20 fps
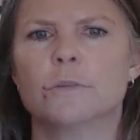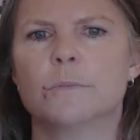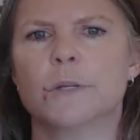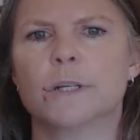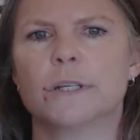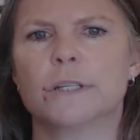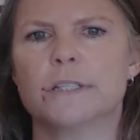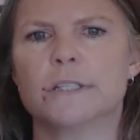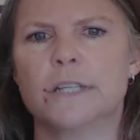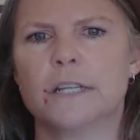New
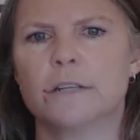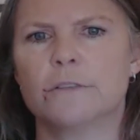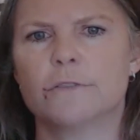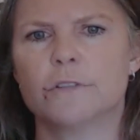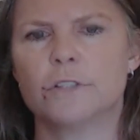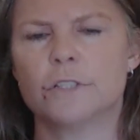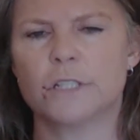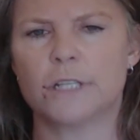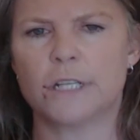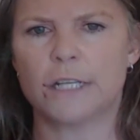American
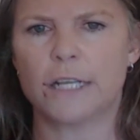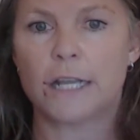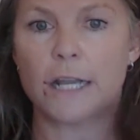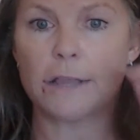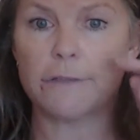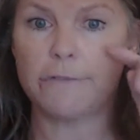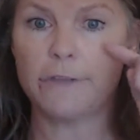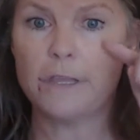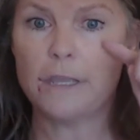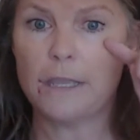Standard Version and
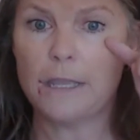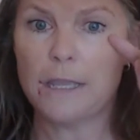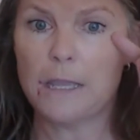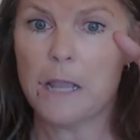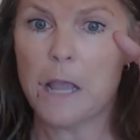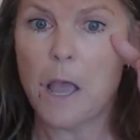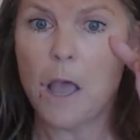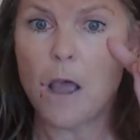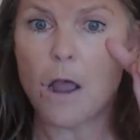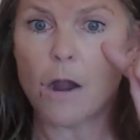
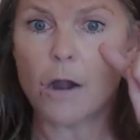NIV,